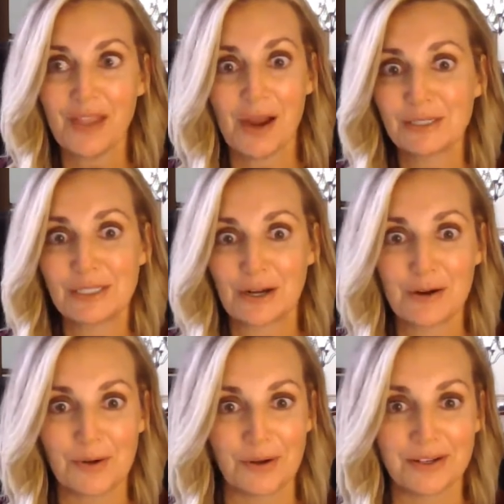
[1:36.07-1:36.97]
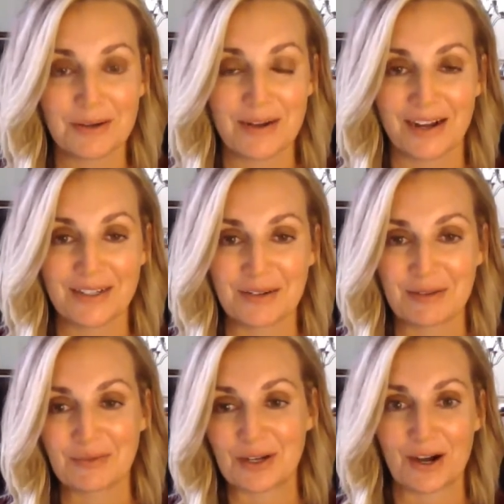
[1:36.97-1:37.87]
I was terrible about, you know,
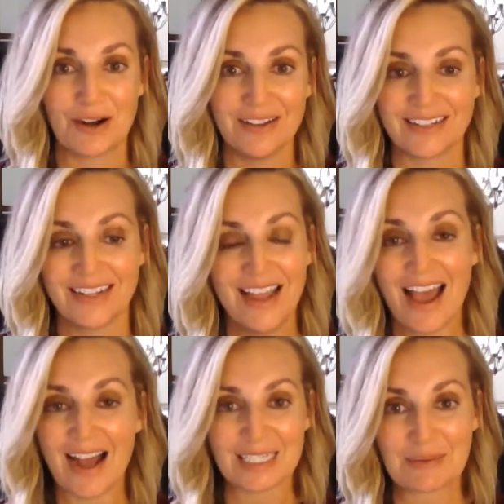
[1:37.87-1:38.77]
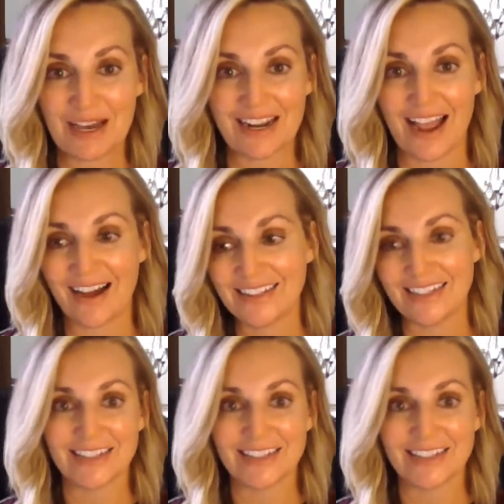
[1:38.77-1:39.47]
people call and ask about a house.